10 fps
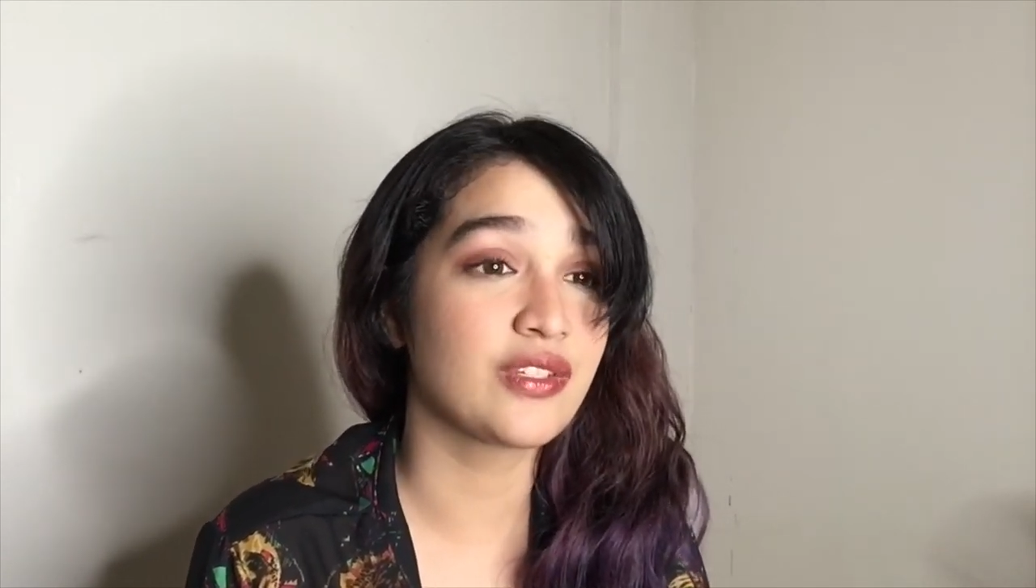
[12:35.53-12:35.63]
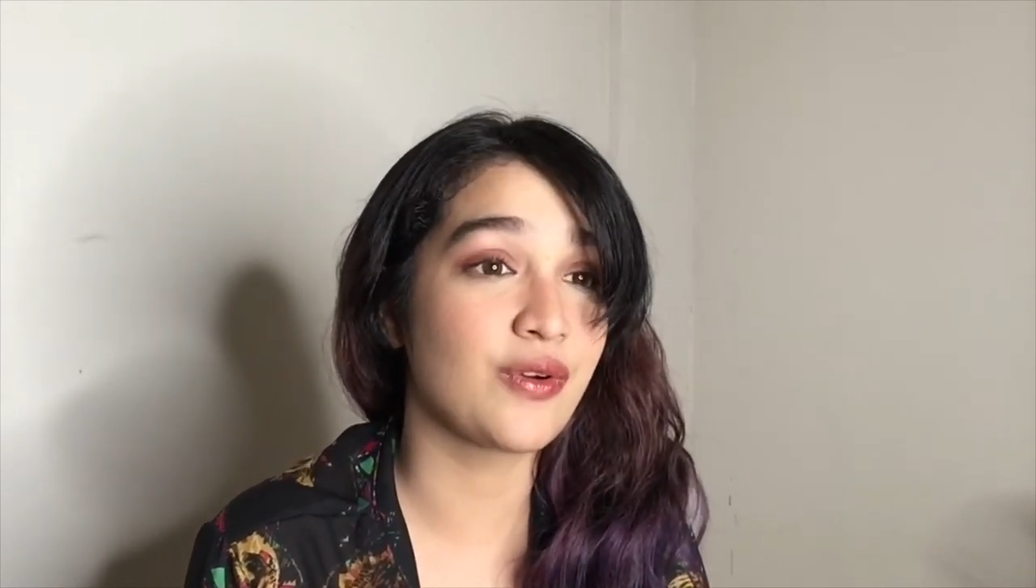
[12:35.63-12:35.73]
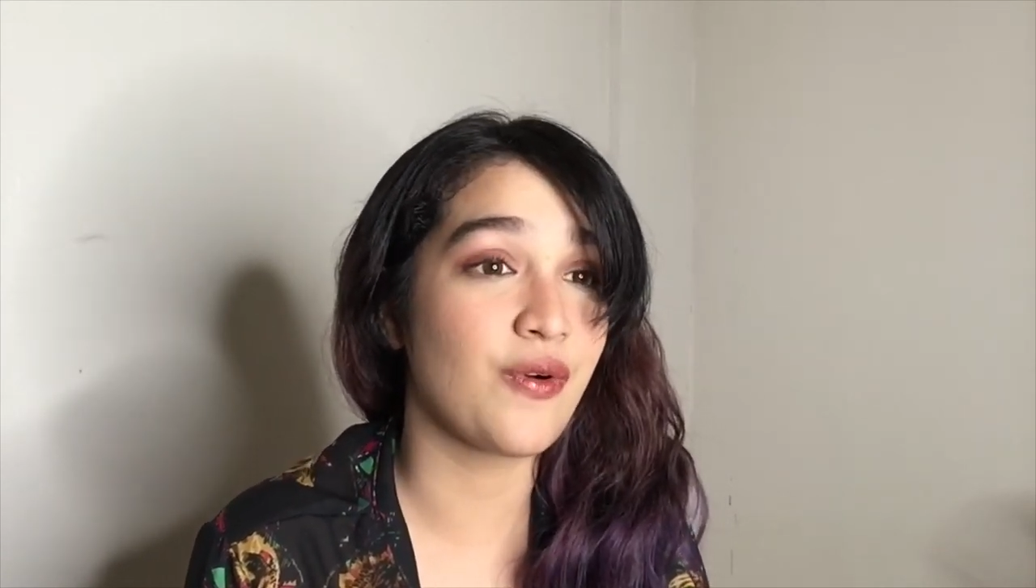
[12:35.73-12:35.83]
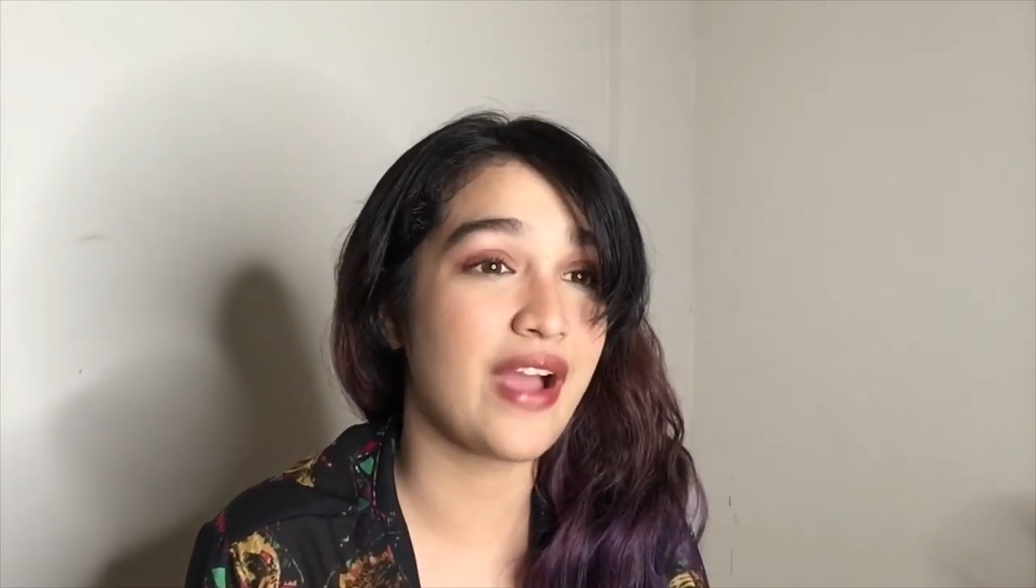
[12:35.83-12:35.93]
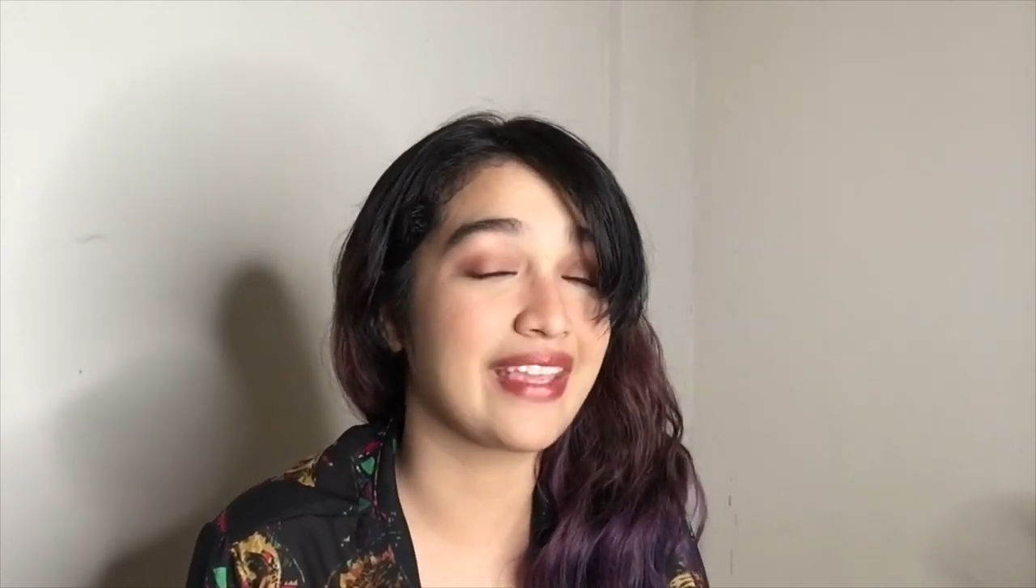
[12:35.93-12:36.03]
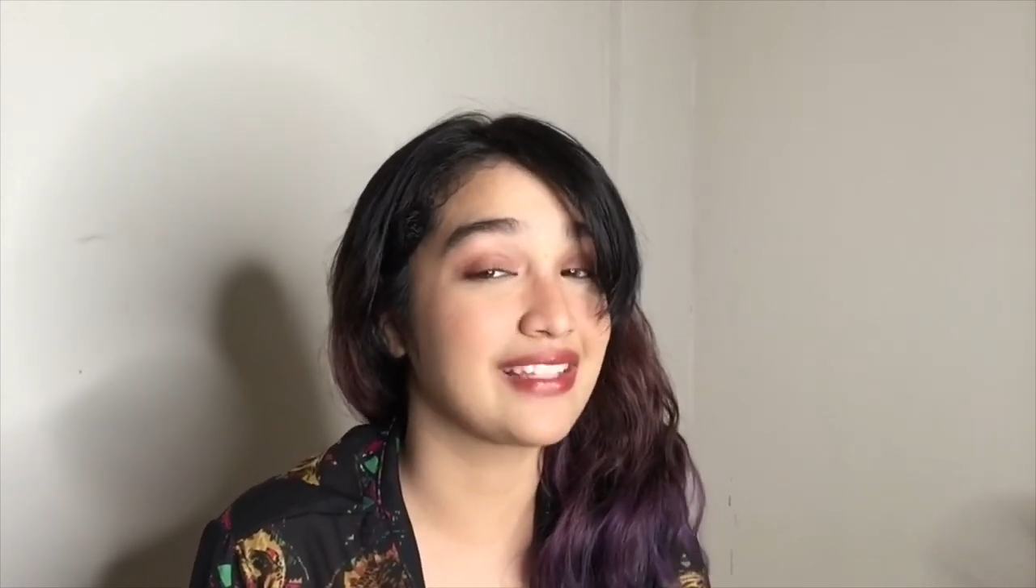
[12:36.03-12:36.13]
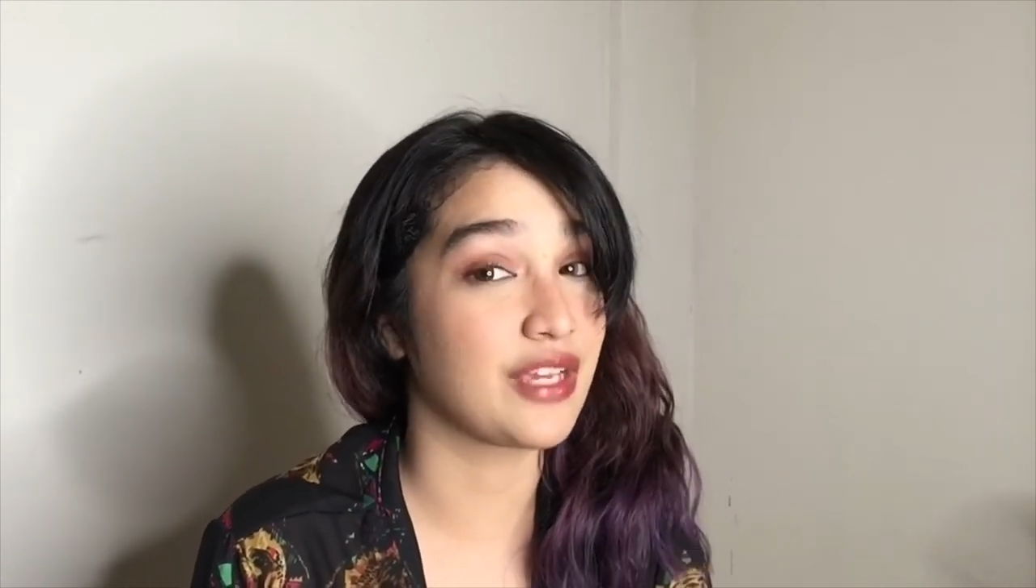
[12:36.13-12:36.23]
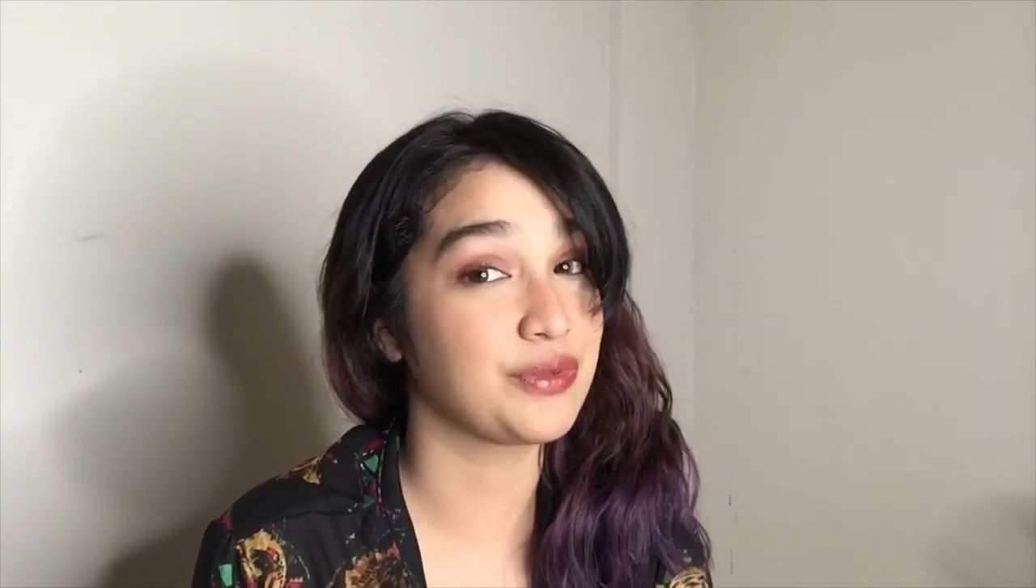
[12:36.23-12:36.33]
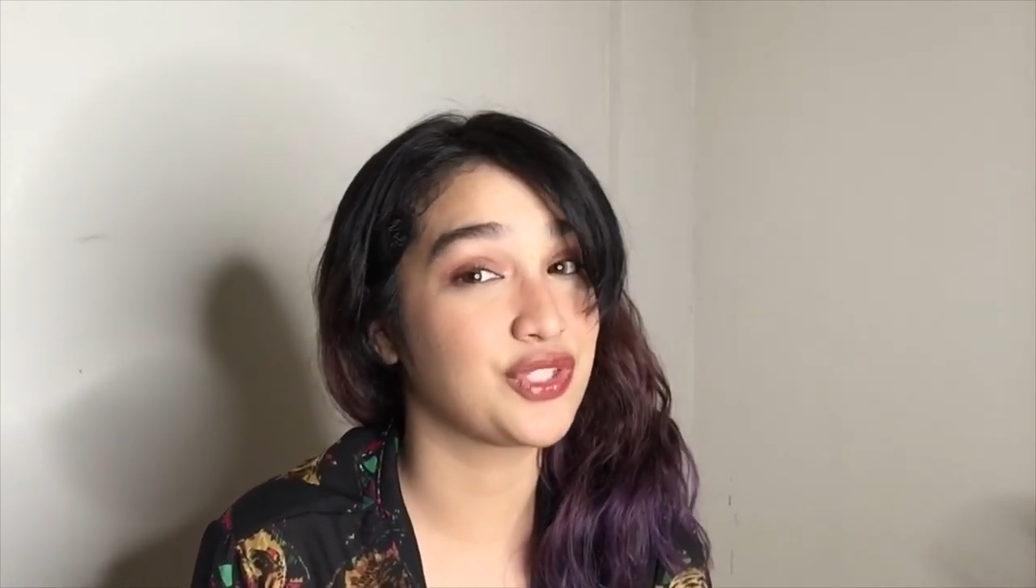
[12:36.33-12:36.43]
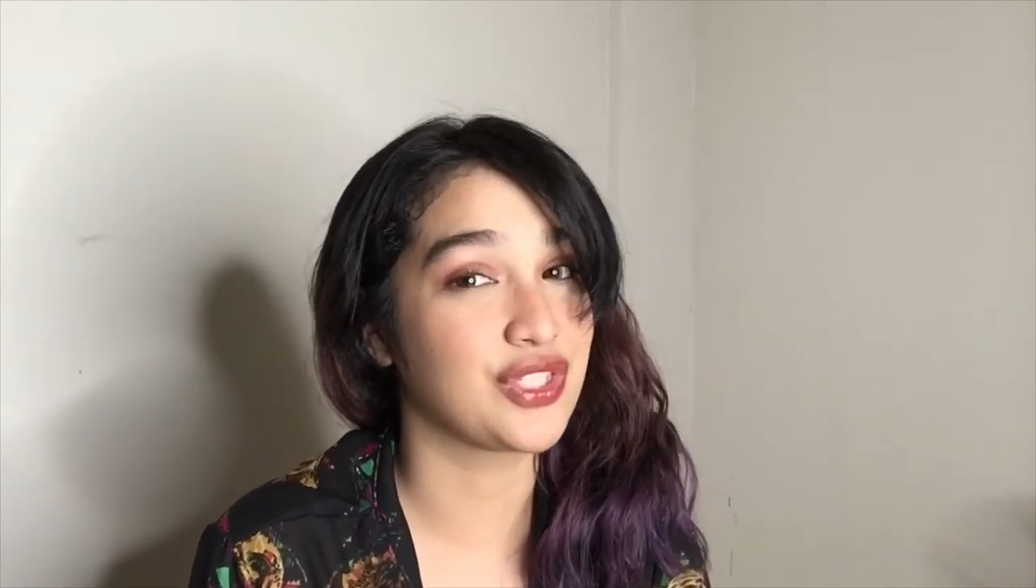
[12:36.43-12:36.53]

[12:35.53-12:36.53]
So I guess I was